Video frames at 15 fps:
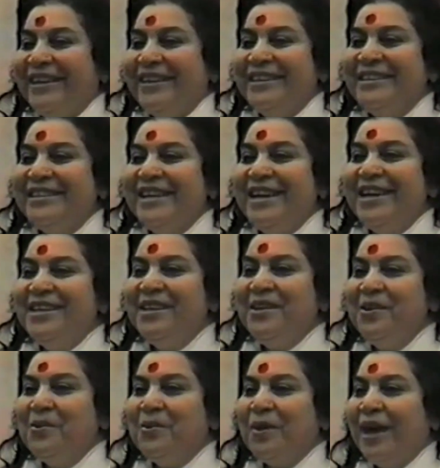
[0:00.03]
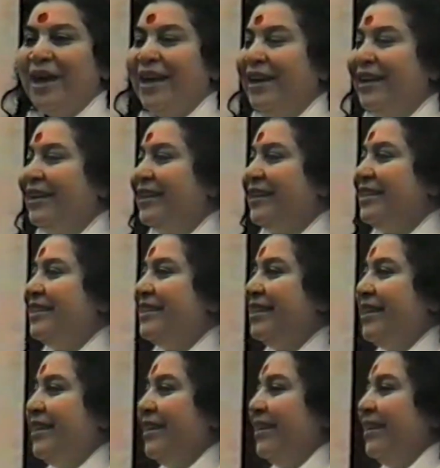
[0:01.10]
Sahajayoga,
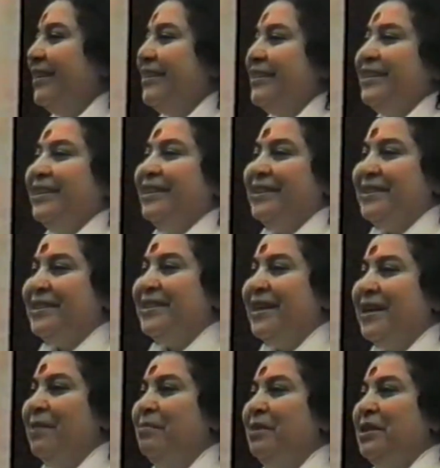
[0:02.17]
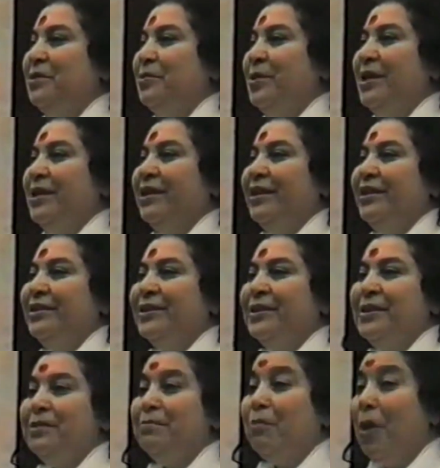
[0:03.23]
Sahaja. Saha means with and Ja is
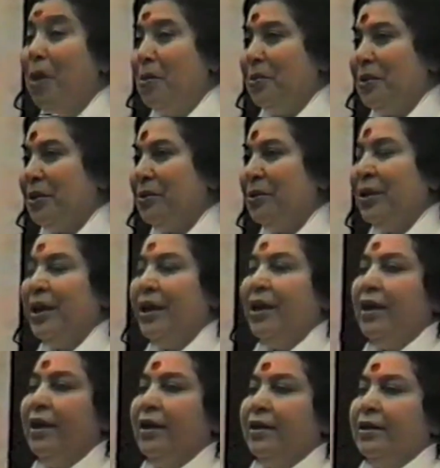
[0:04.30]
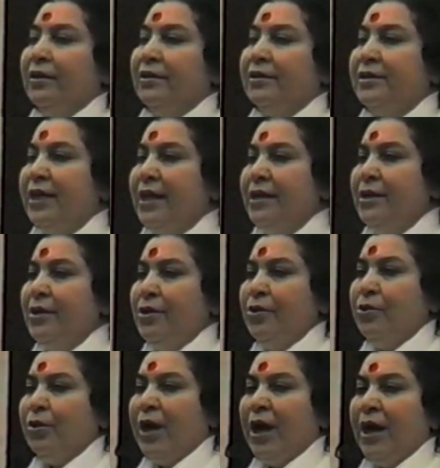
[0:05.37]
born with.
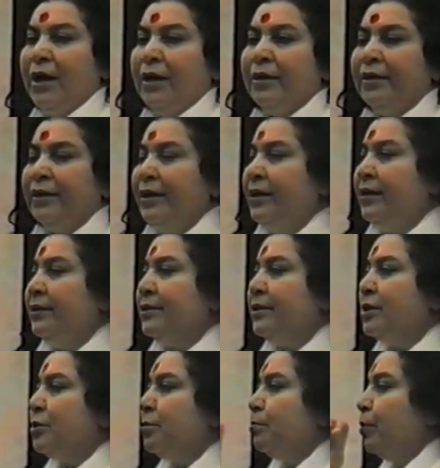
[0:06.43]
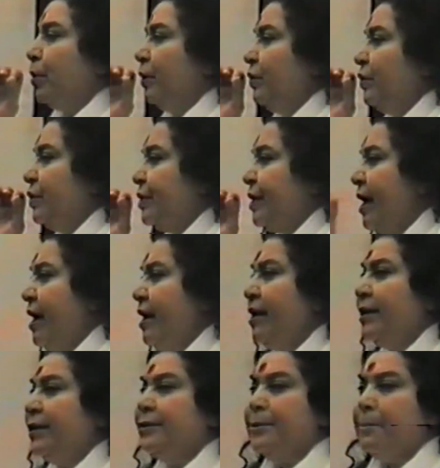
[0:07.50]
Sahajayoga is a
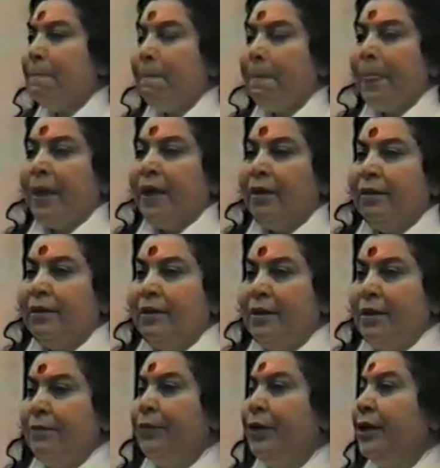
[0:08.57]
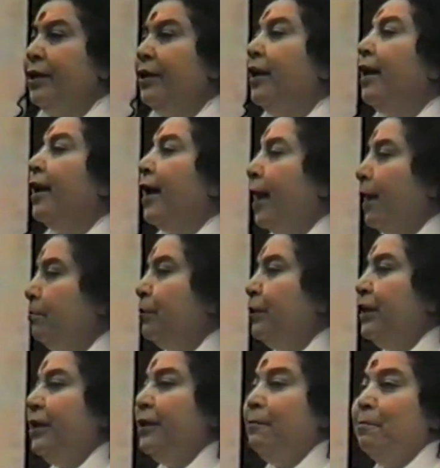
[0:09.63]
spontaneous living
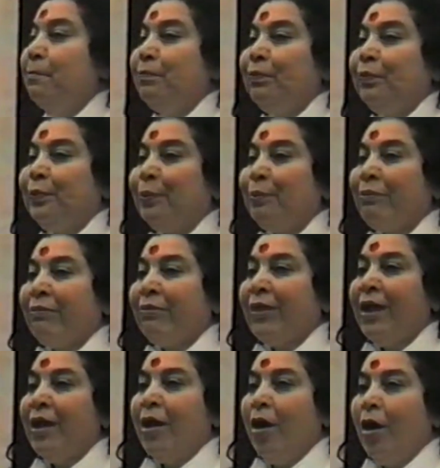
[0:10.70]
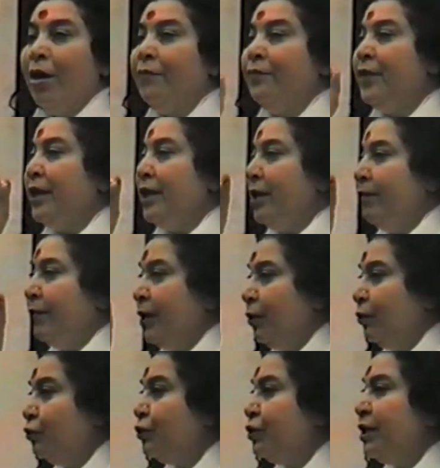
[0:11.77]
happening of the
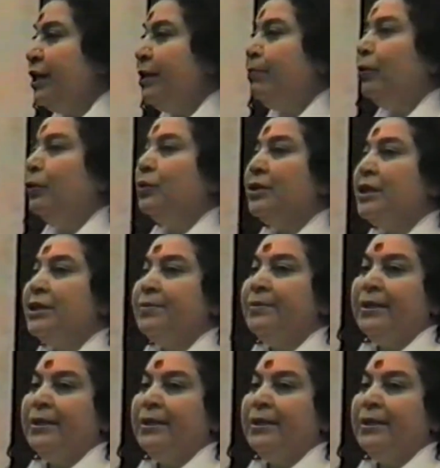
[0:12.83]
evolutionary process